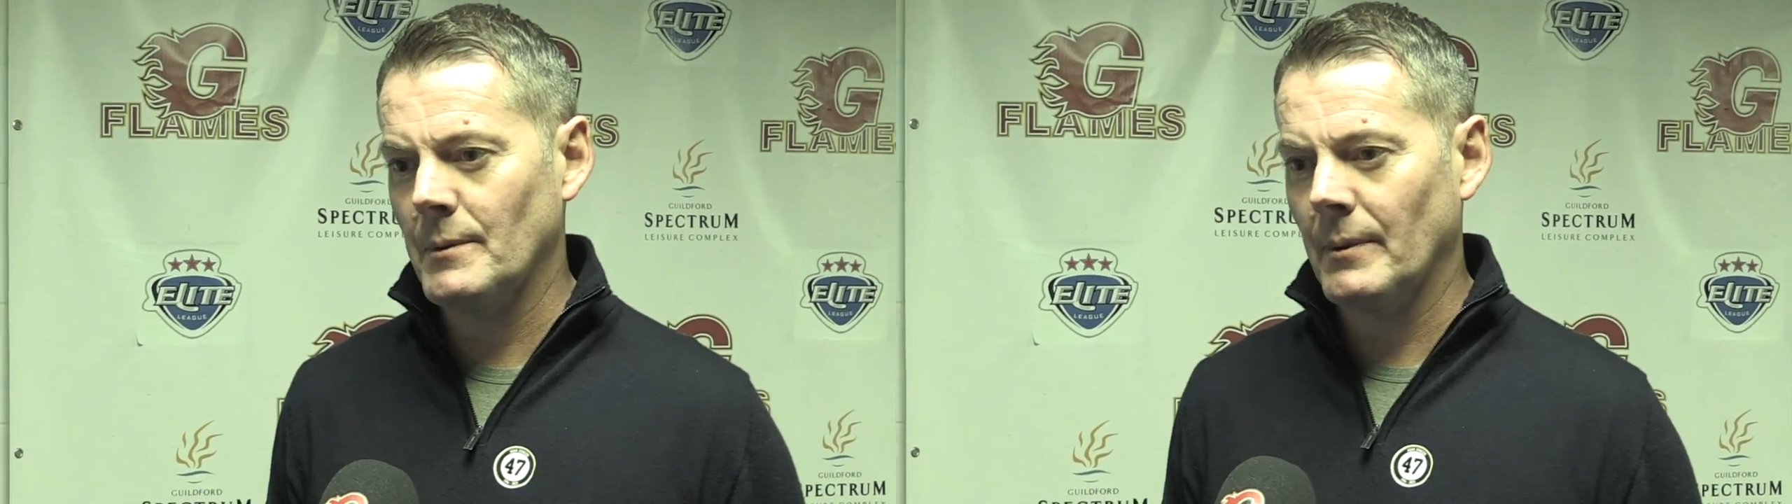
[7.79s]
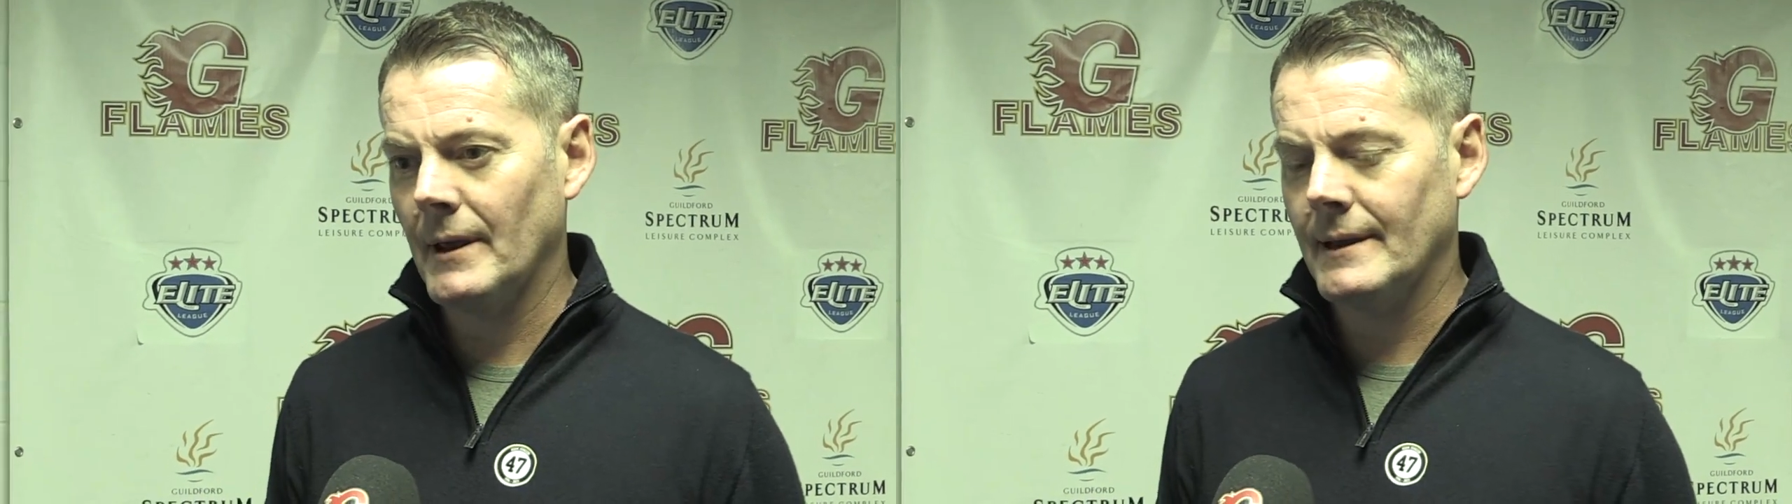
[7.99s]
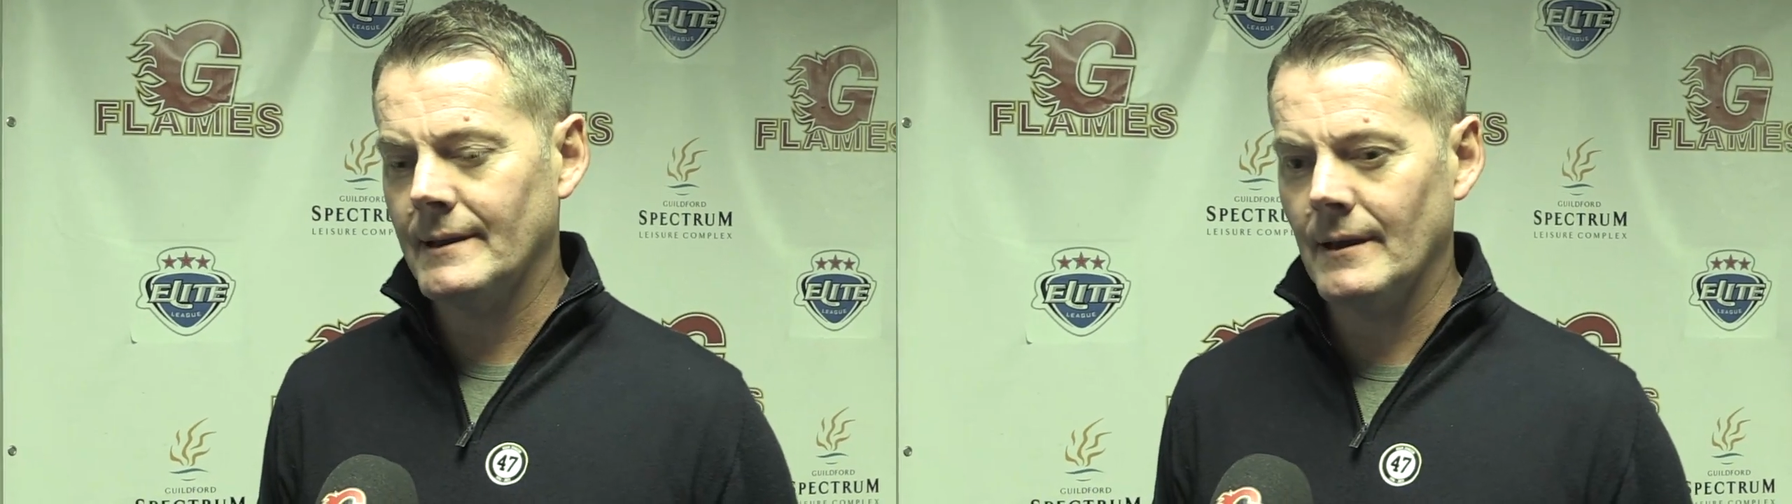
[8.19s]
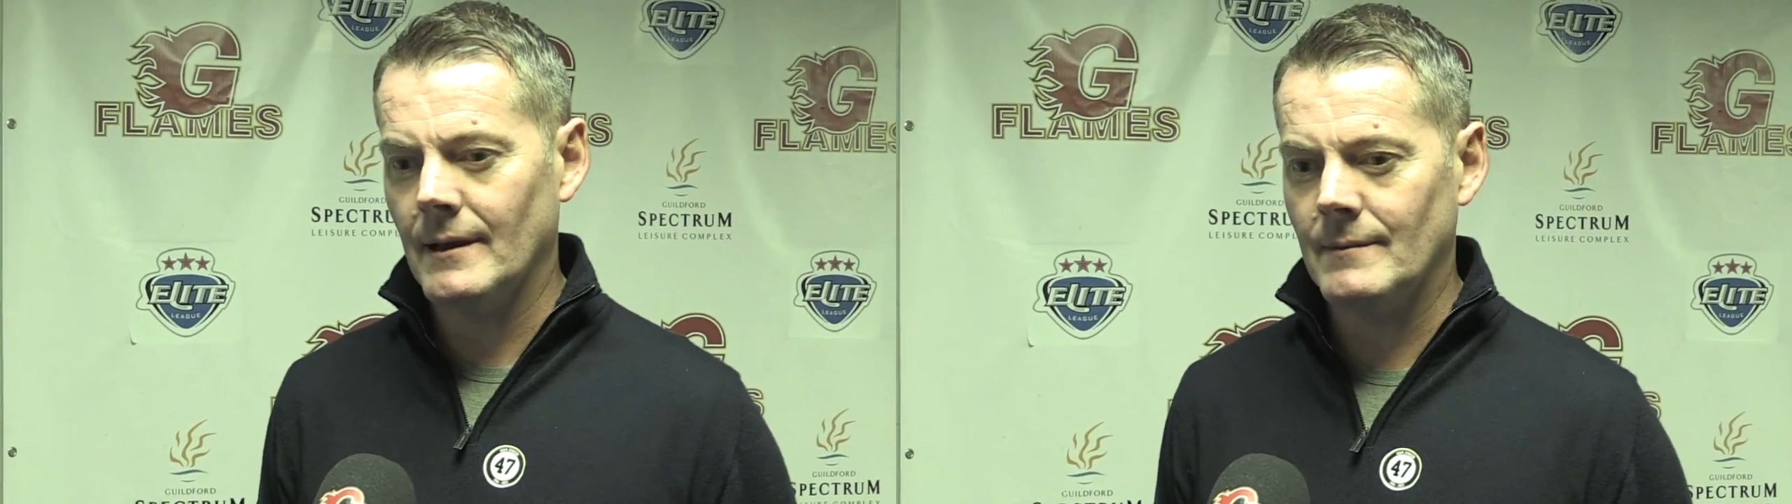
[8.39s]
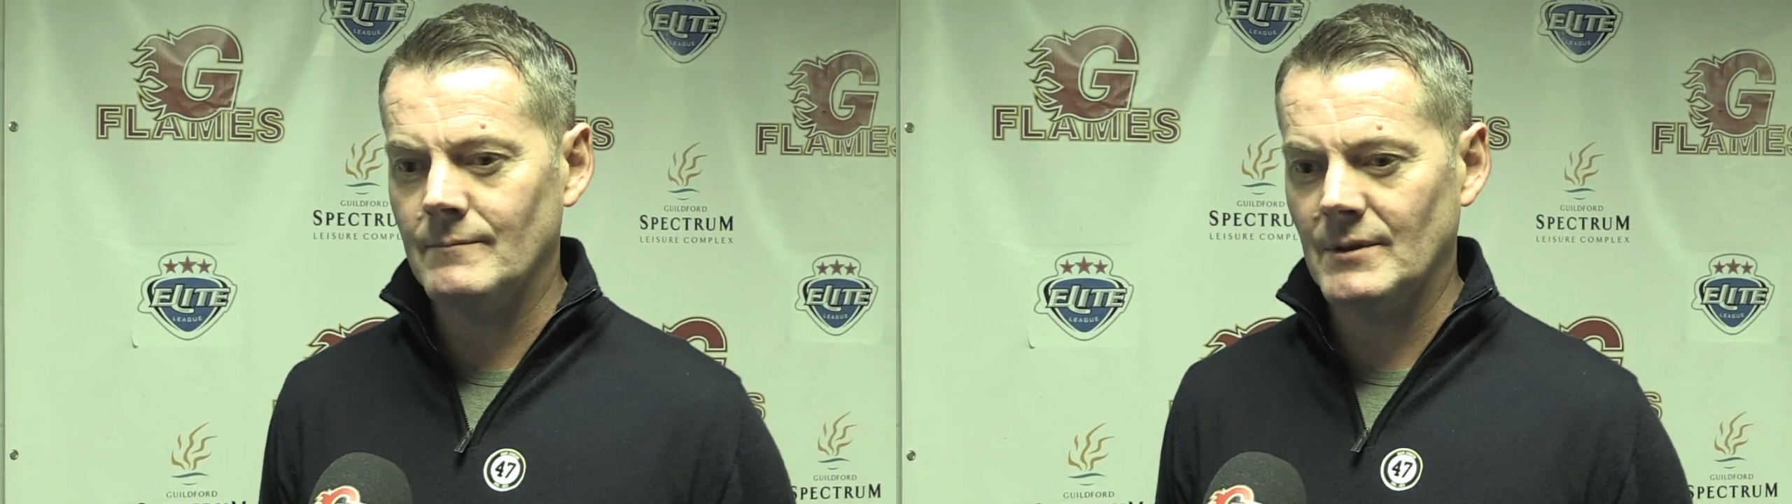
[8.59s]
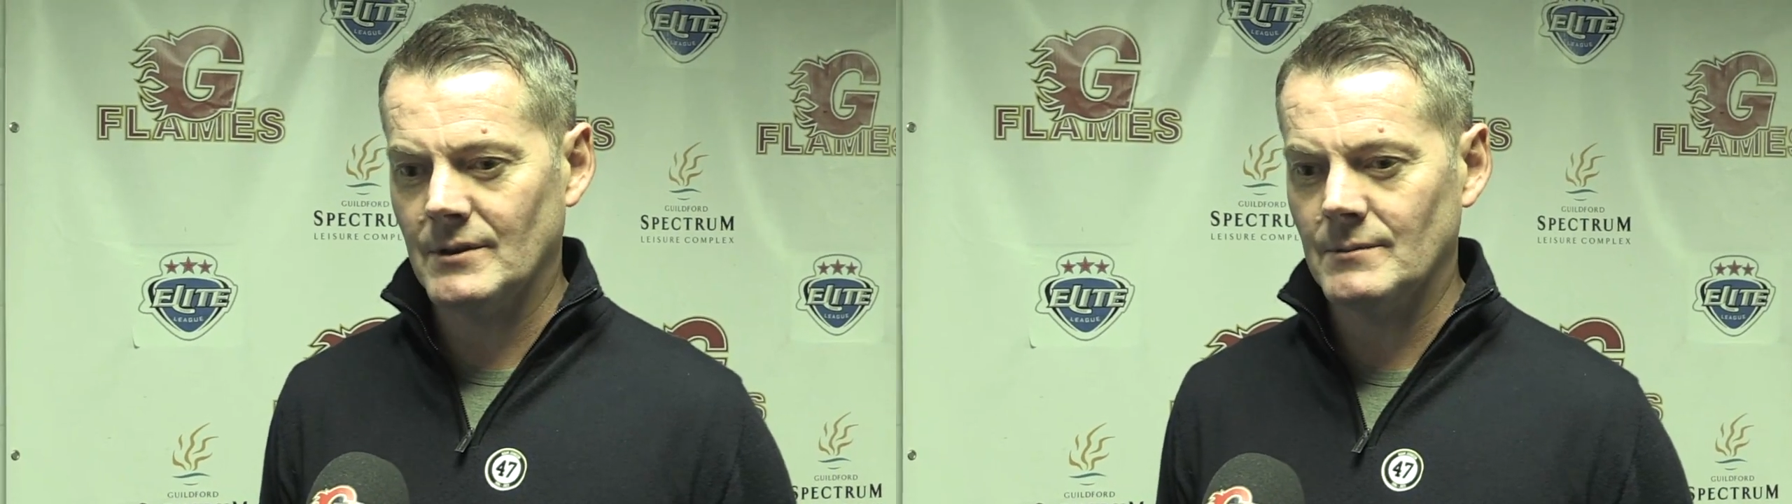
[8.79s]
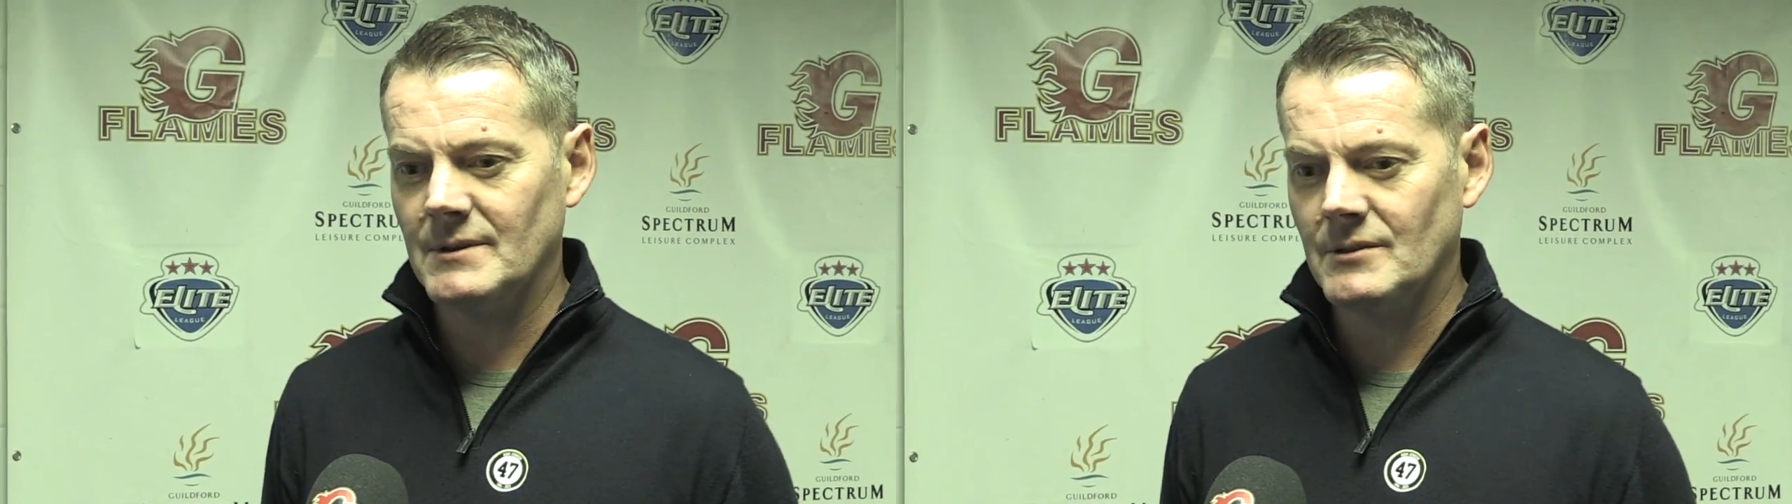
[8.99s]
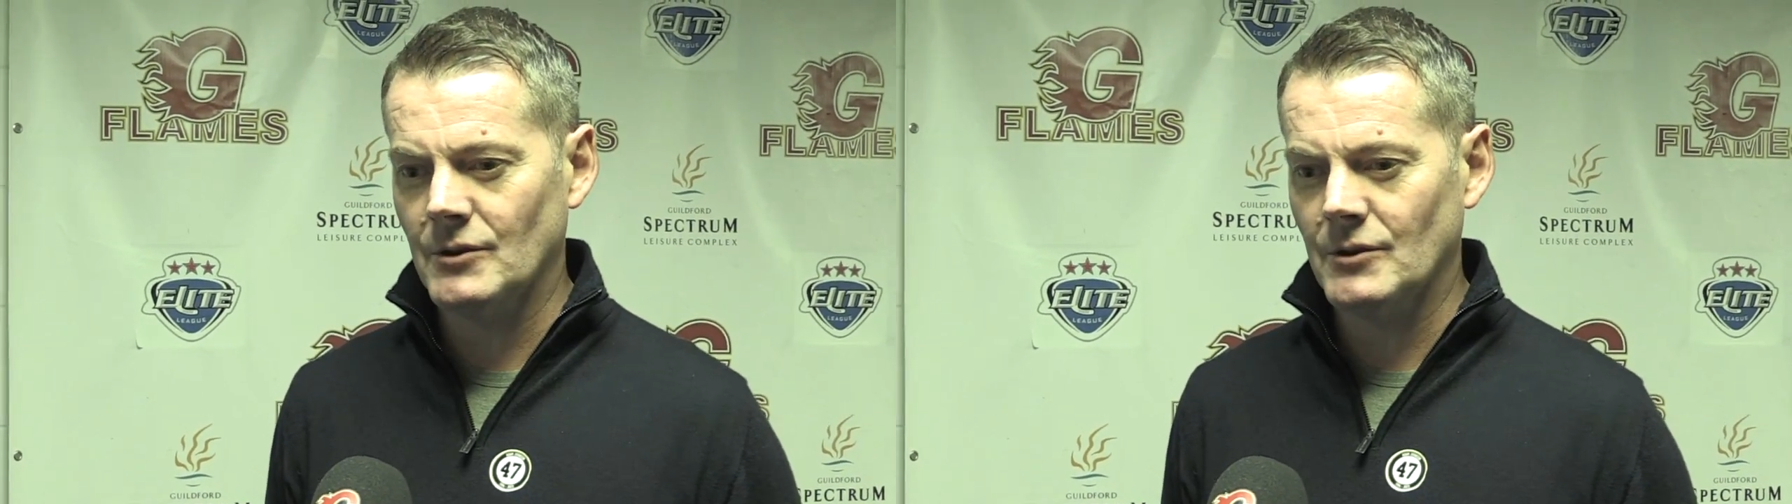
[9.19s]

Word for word: we played um, with good,